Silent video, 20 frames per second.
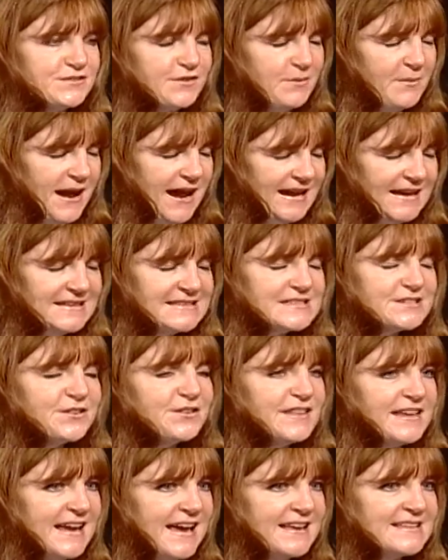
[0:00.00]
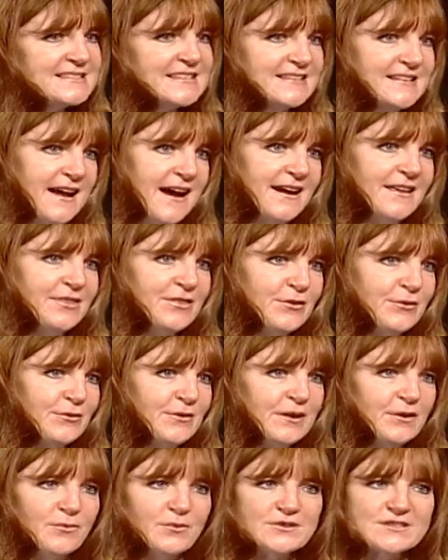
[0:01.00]
From eight until the end at nine
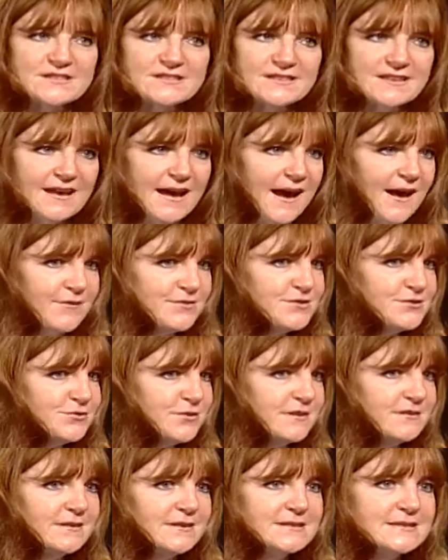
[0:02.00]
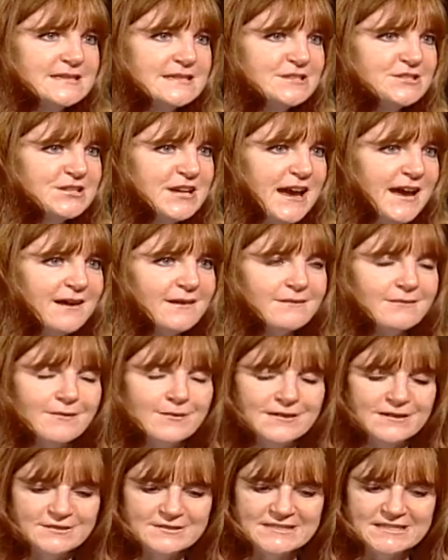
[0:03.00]
thirty, we're just going to have strictly DJ
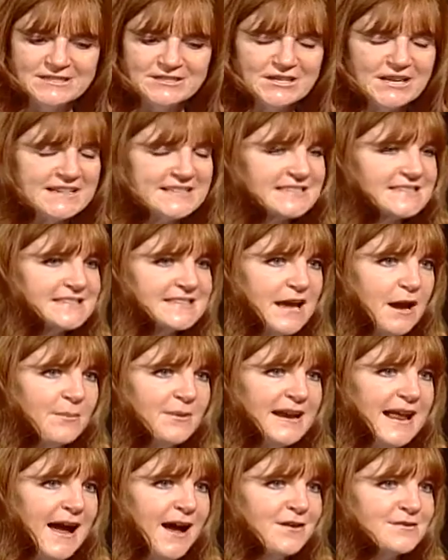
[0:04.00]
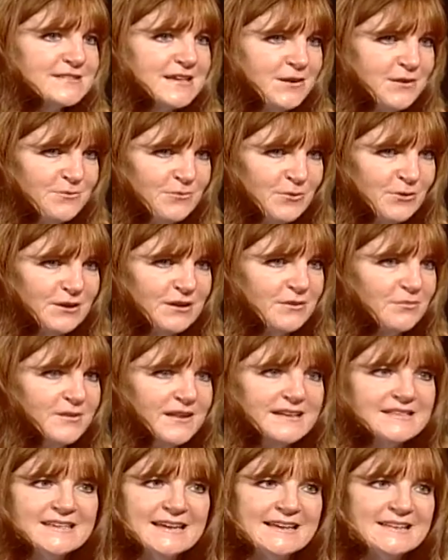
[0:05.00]
Colonial Millennial DJs is coming out, and we're going to
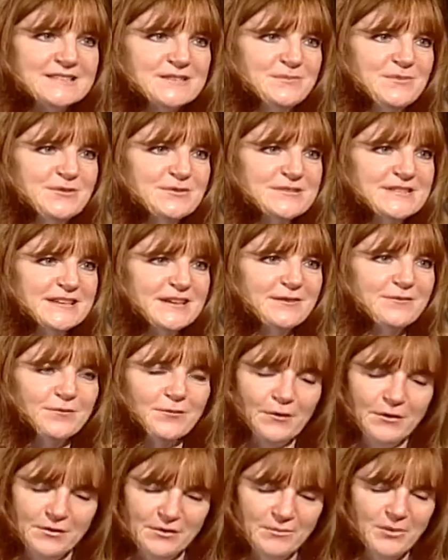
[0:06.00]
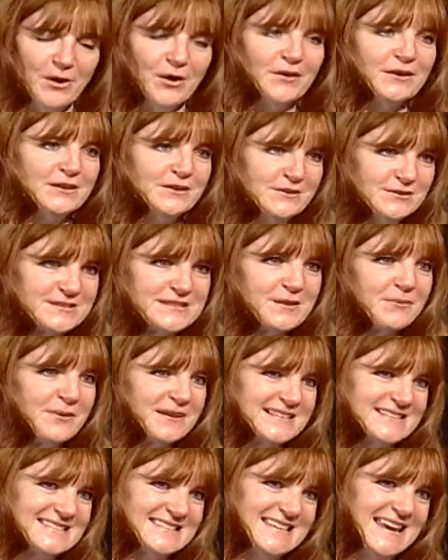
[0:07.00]
play dance music for all the partiers that
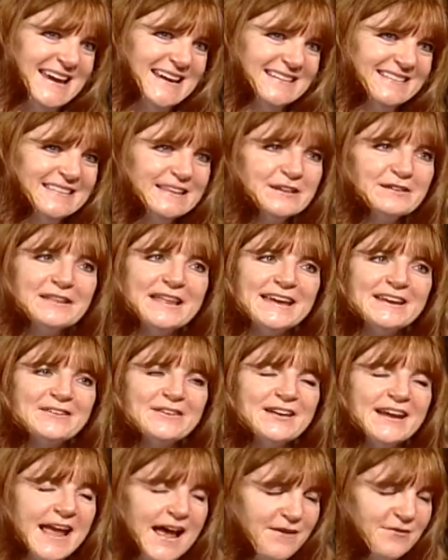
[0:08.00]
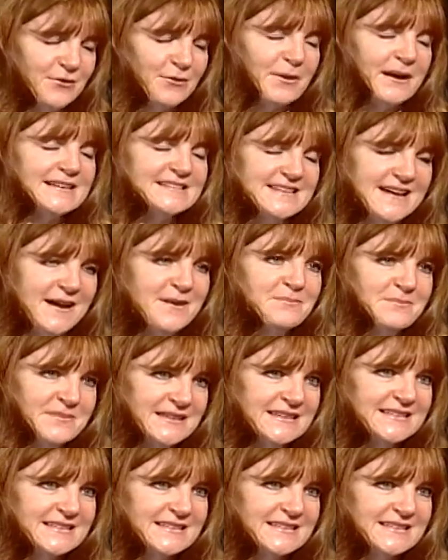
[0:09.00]
want to stay a little later and have a great time.